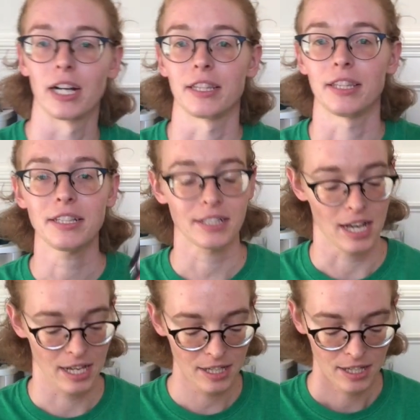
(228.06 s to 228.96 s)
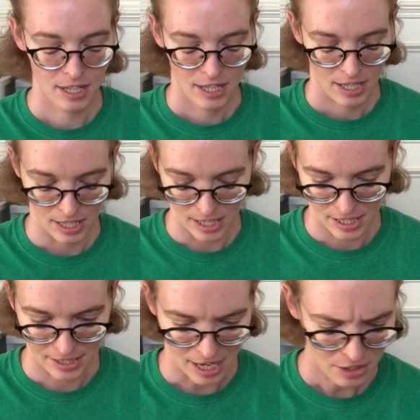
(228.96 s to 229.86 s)
right, this guy
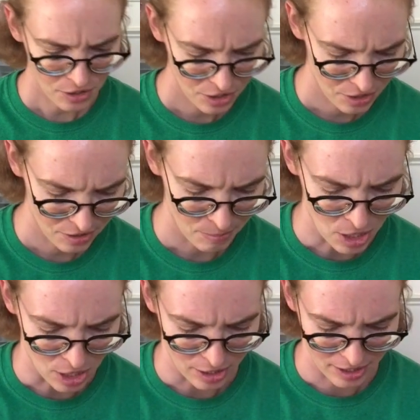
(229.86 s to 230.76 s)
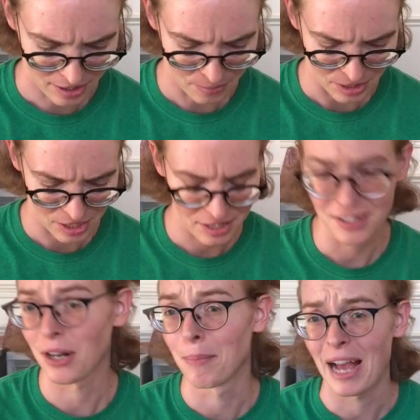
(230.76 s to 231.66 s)
is actually just some yarn, which needs
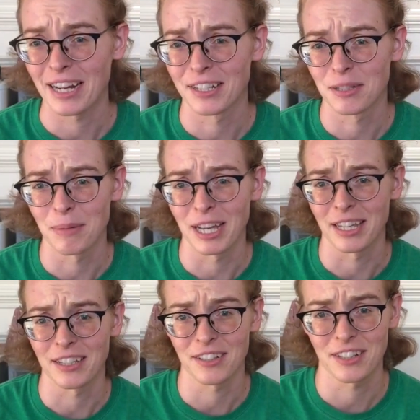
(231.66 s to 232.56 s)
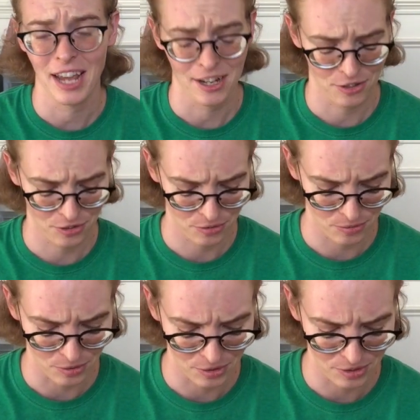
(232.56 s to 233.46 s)
to go back into my stash
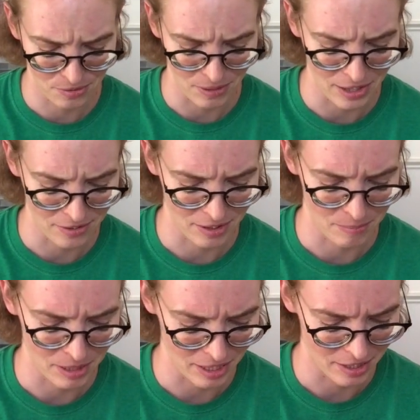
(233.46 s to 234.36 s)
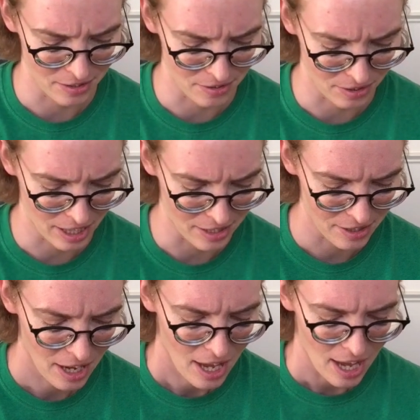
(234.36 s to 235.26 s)
drawers rather than being in this little case.
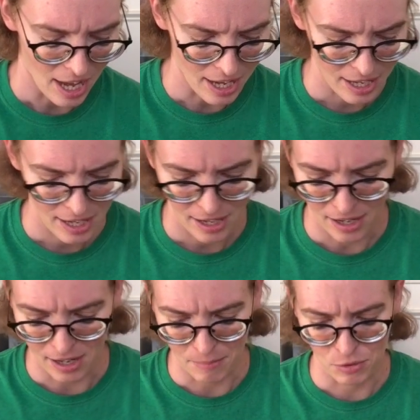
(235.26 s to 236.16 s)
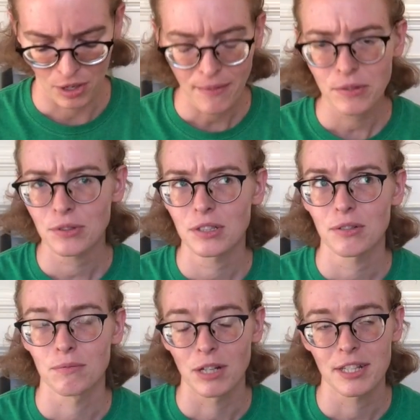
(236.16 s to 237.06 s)
I traveled
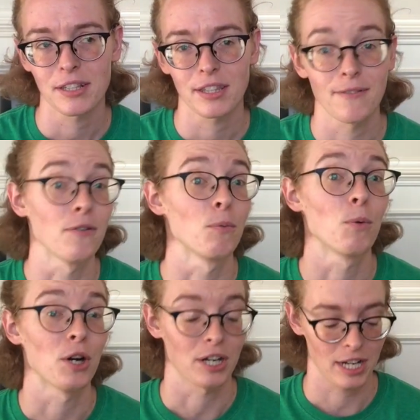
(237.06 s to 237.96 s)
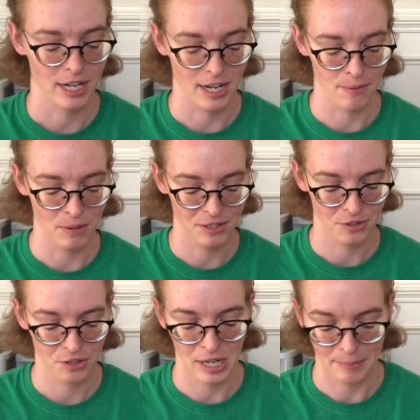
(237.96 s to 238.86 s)
recently for work, and I wasn't
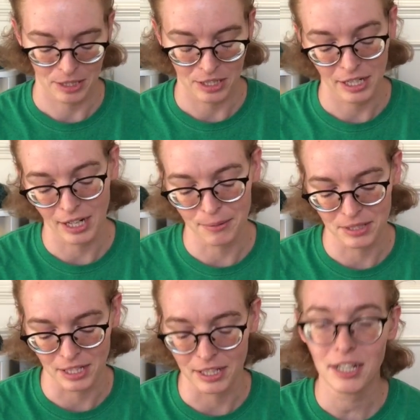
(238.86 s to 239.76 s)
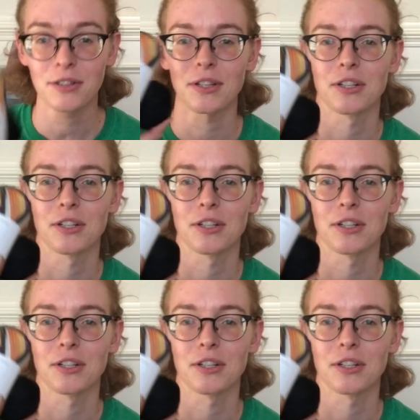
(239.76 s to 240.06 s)
sure how much knitting I was going to get done, so I